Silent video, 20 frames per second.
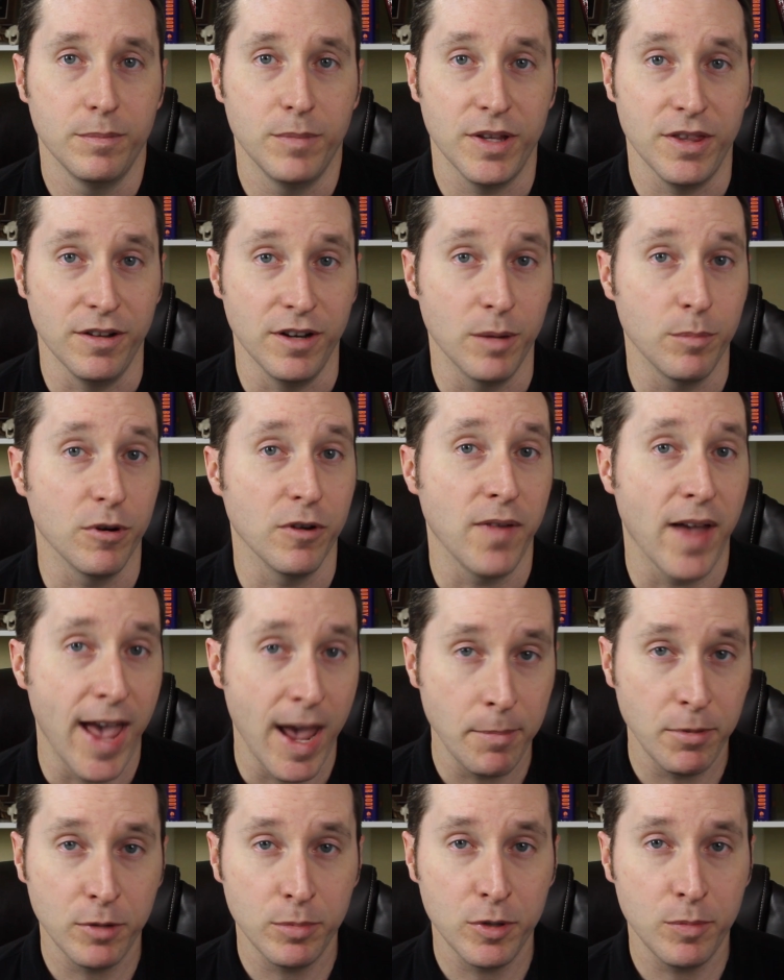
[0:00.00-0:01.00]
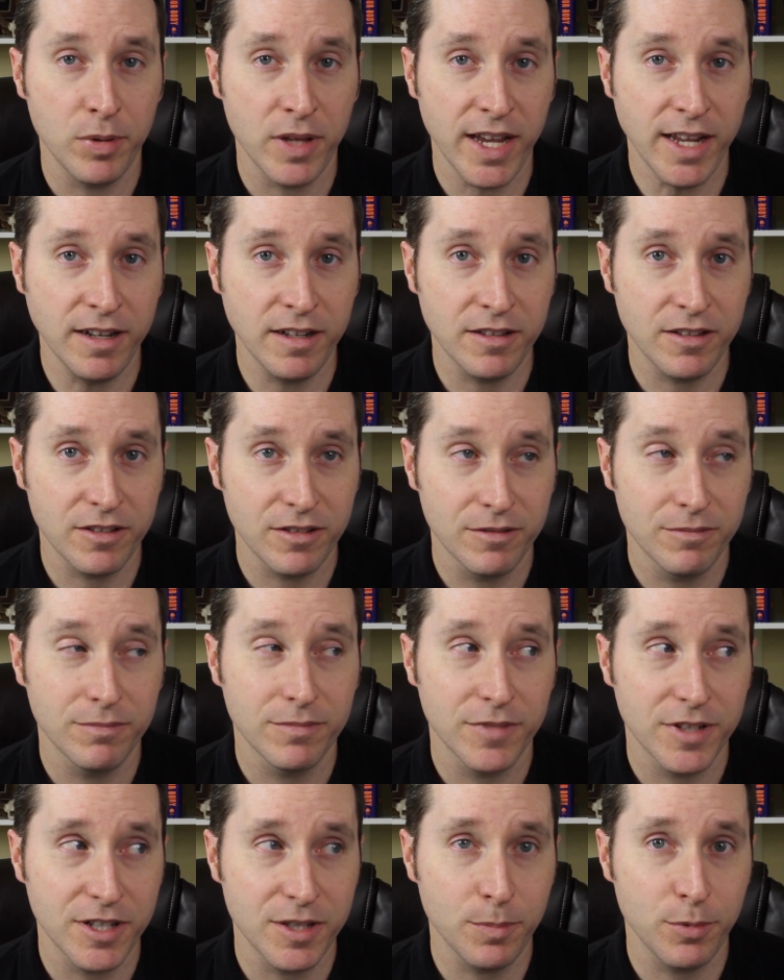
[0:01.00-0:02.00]
But the number of habitable planets?
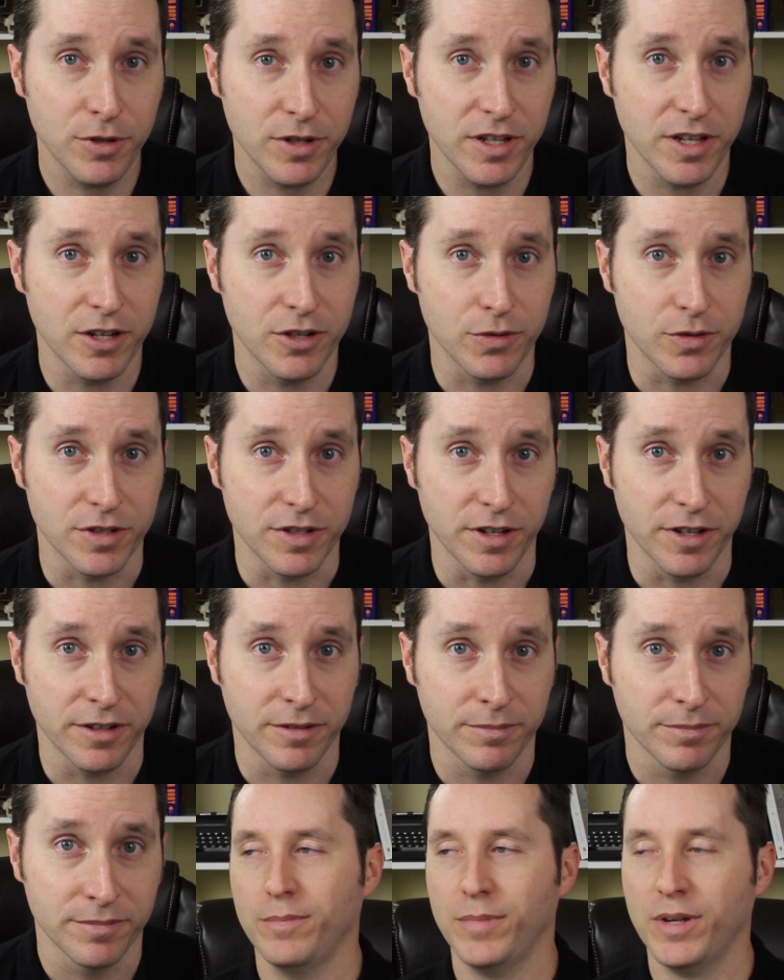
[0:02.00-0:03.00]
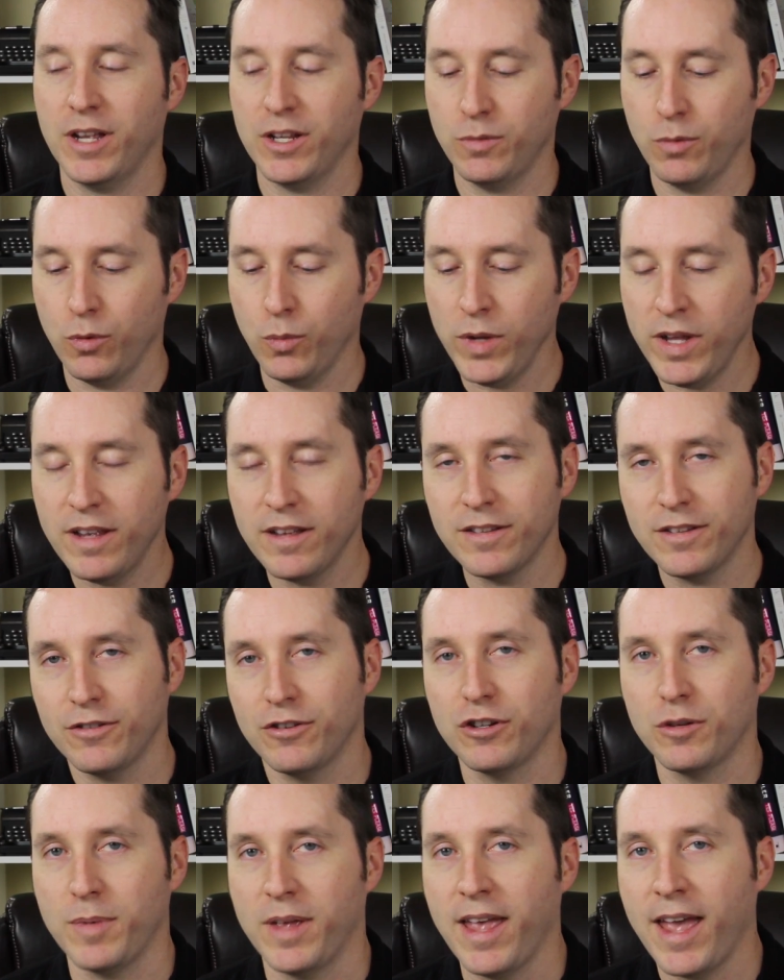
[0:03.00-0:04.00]
gets pretty interesting. Because what we
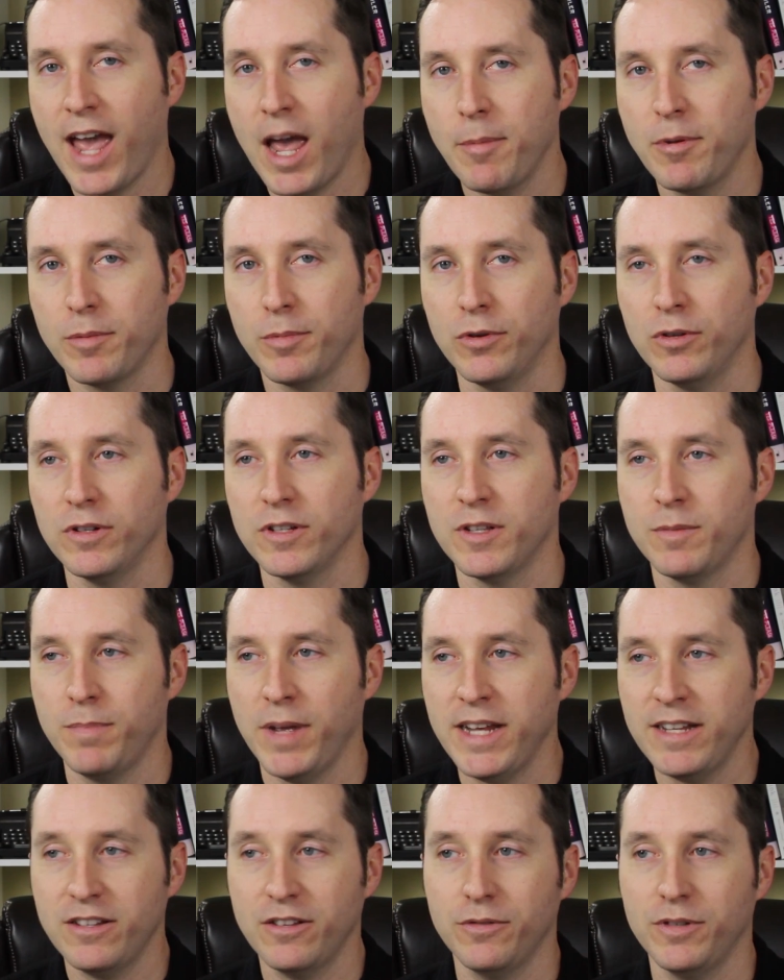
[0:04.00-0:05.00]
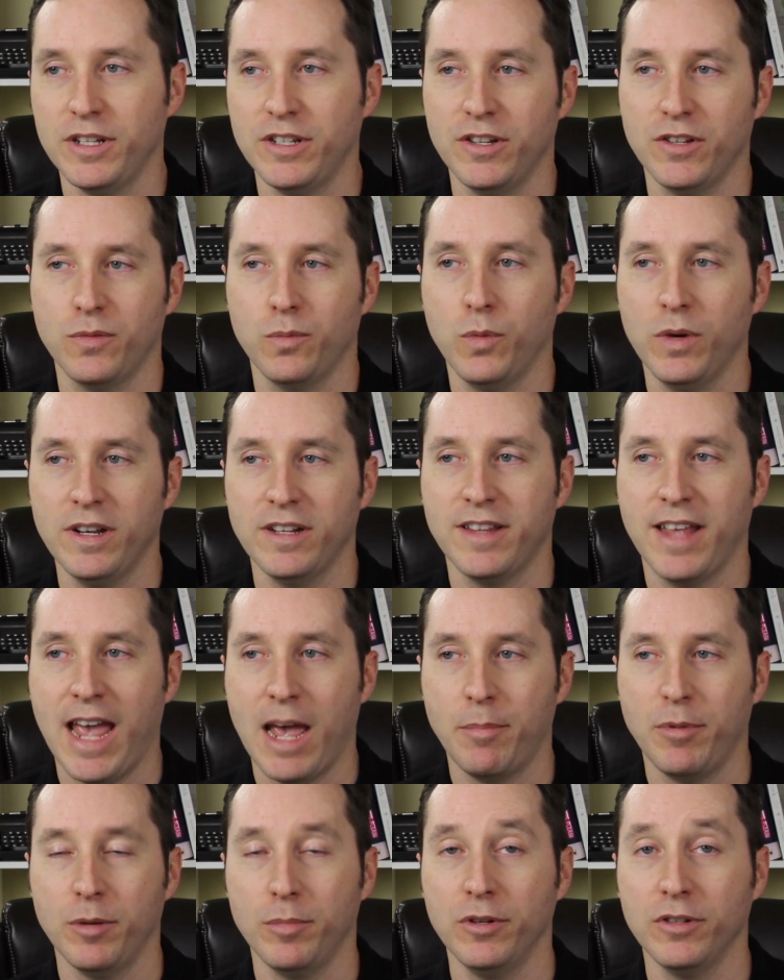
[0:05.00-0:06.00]
consider to be habitable is basically just what is
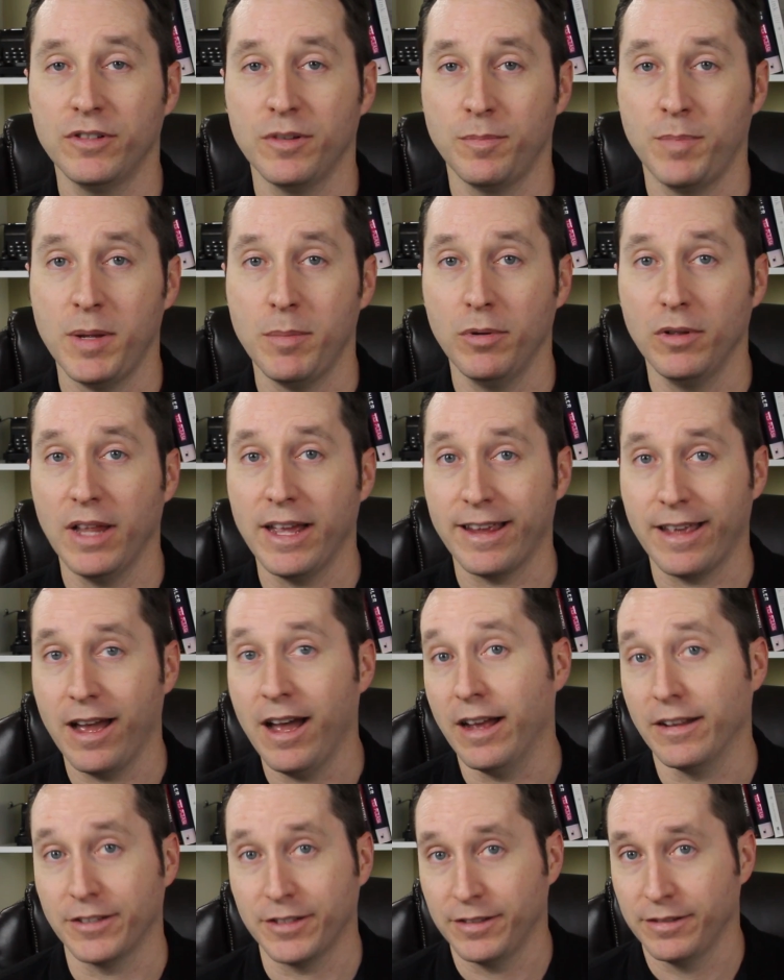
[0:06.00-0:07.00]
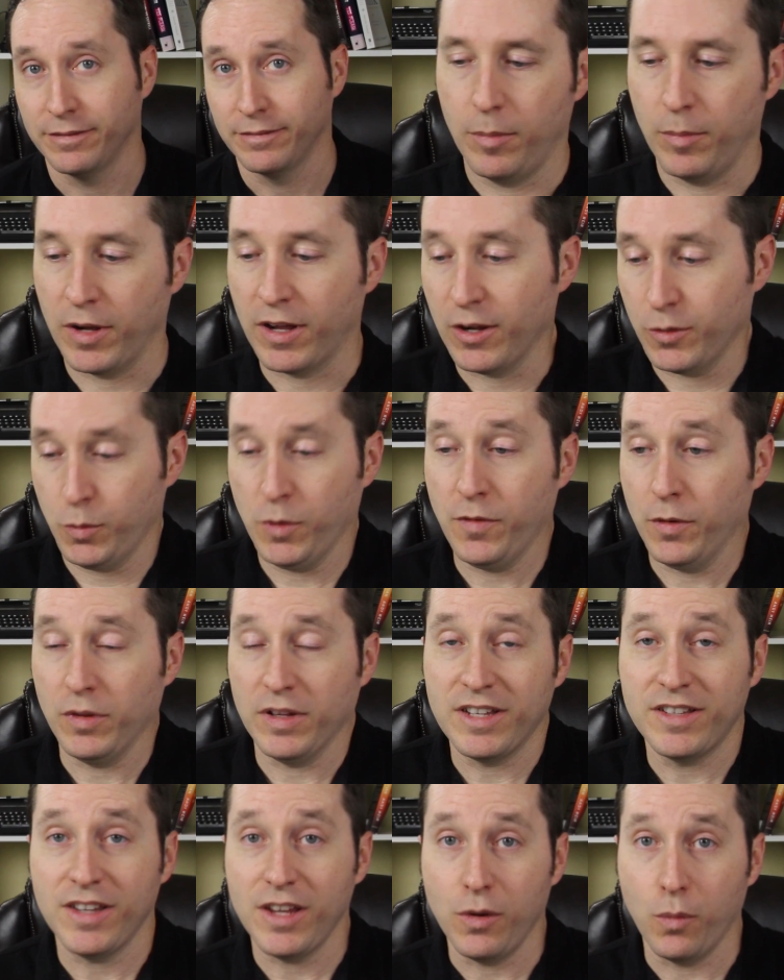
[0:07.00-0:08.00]
habitable to people like us. Because we've
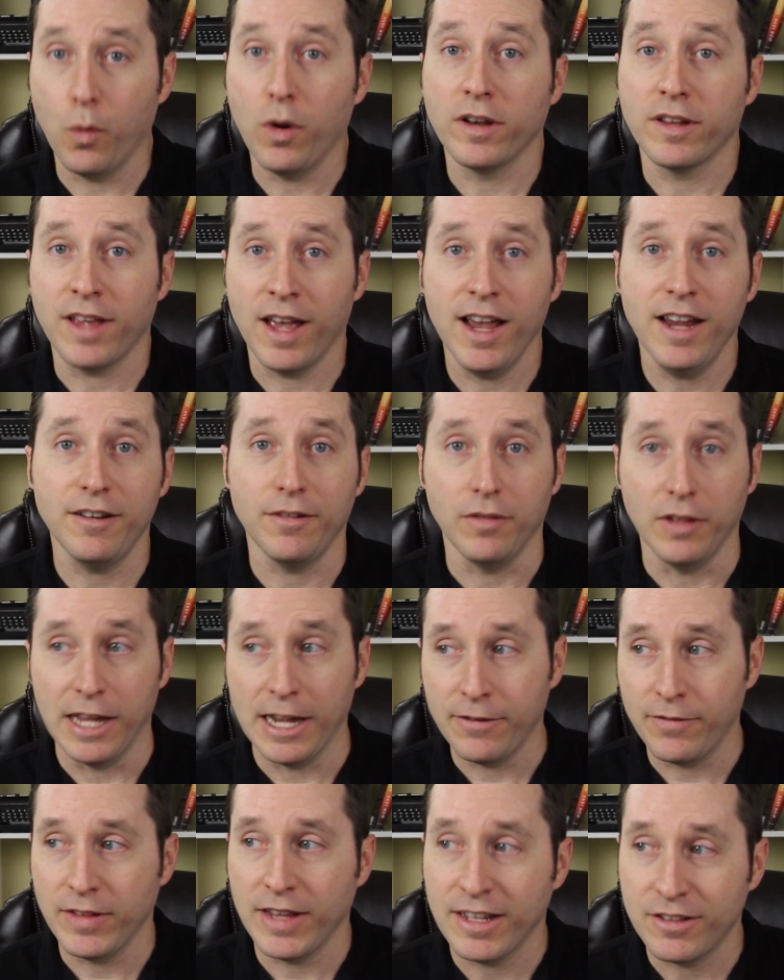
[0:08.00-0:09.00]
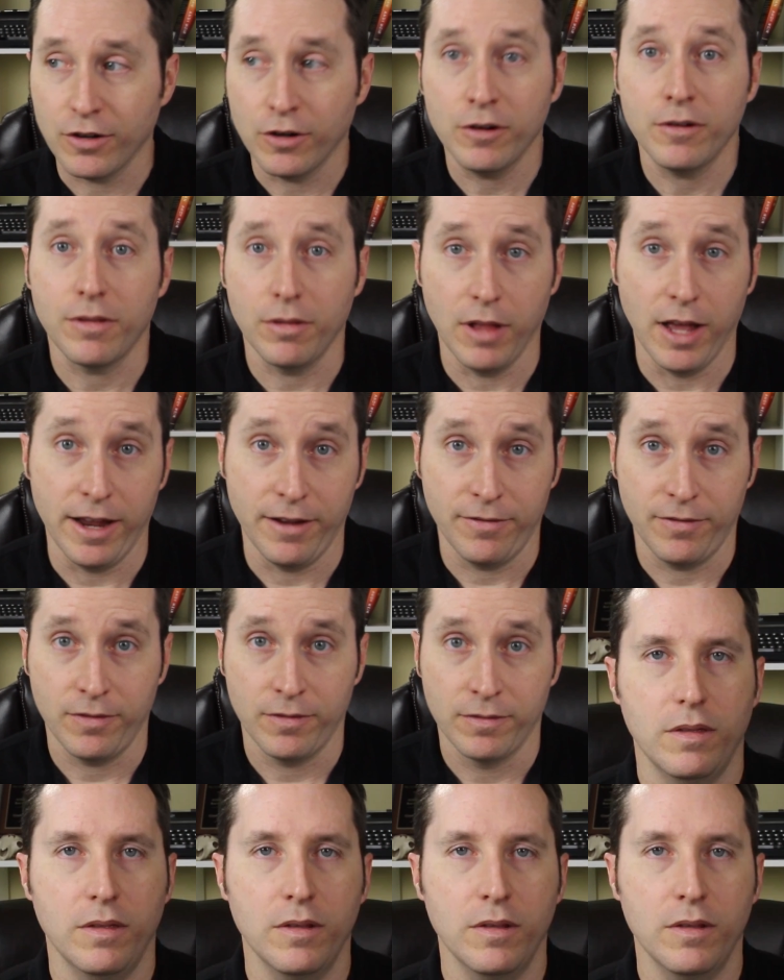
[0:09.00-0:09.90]
only seen one kind of life, and that's Earth life.